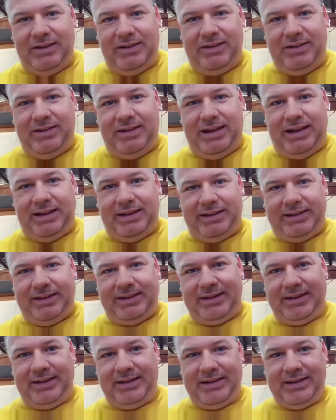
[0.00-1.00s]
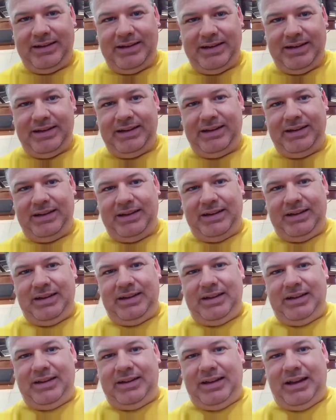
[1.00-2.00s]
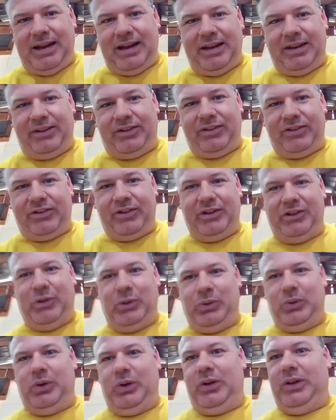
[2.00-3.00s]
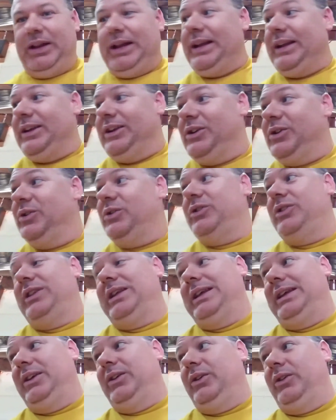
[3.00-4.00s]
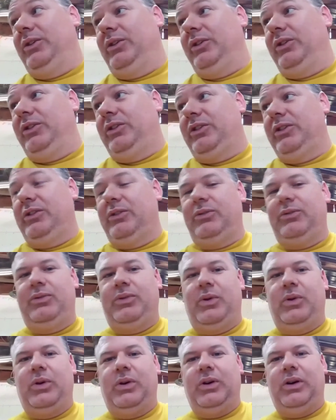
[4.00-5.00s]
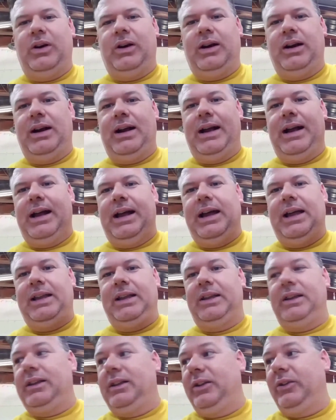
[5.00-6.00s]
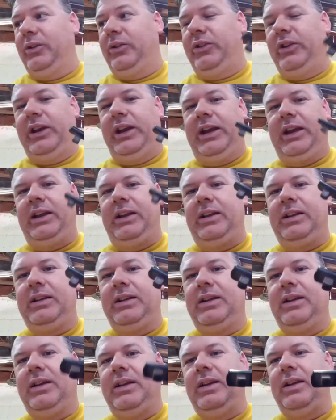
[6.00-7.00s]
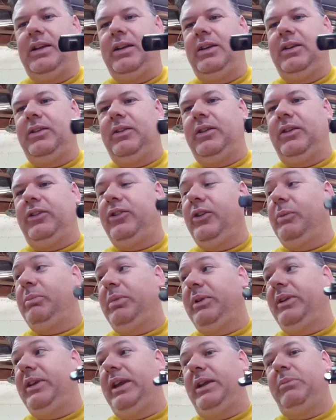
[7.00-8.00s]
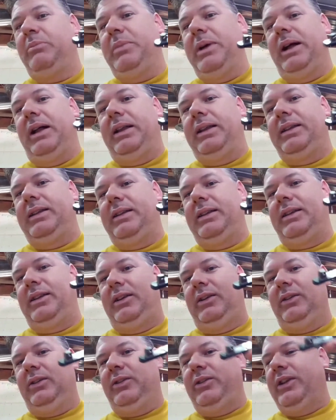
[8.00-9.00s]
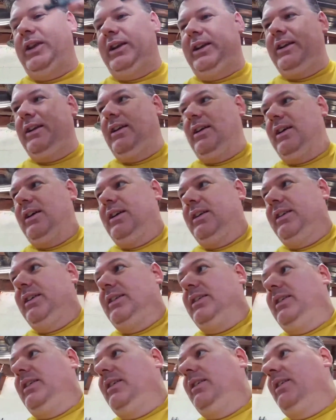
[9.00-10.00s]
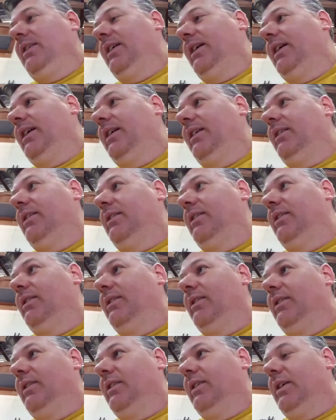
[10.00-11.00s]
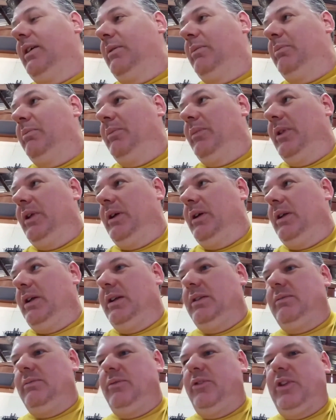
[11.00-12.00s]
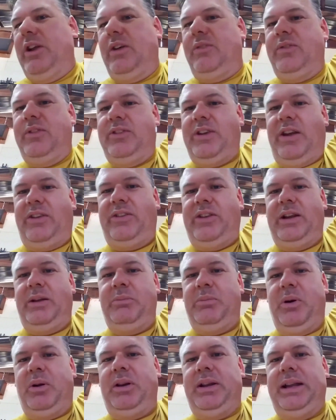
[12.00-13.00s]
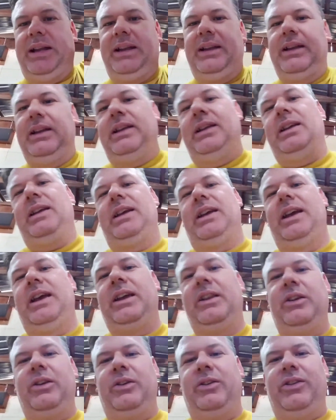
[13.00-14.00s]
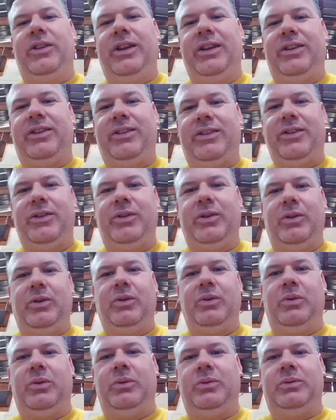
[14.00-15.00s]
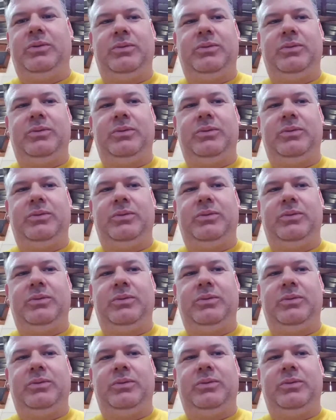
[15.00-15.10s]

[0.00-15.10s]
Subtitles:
this. Now this is the tool that you usually use for loosening the serpentine belt. You stick it on your the self-adjusting pulley and use this to